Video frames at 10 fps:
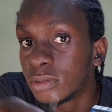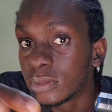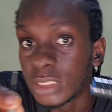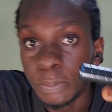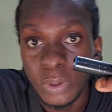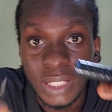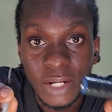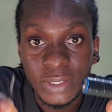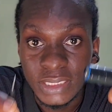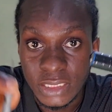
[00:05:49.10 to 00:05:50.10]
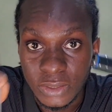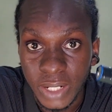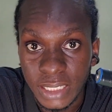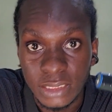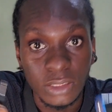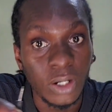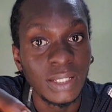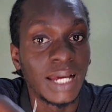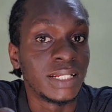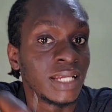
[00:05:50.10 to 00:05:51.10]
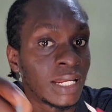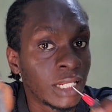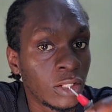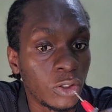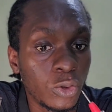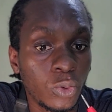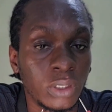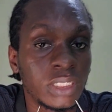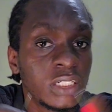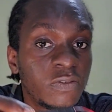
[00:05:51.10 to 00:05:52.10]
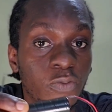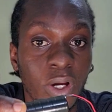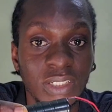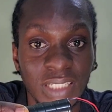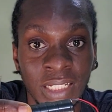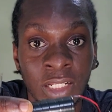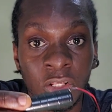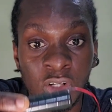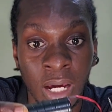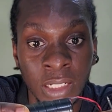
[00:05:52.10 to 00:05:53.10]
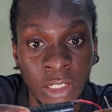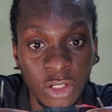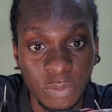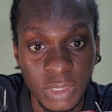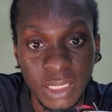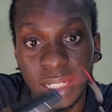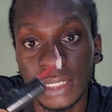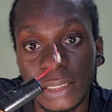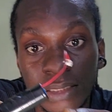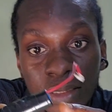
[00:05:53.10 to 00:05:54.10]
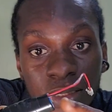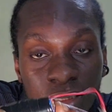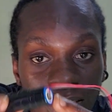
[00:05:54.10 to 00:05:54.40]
the polarity, right? Unlike the analog one. If we're using an analog meter, this is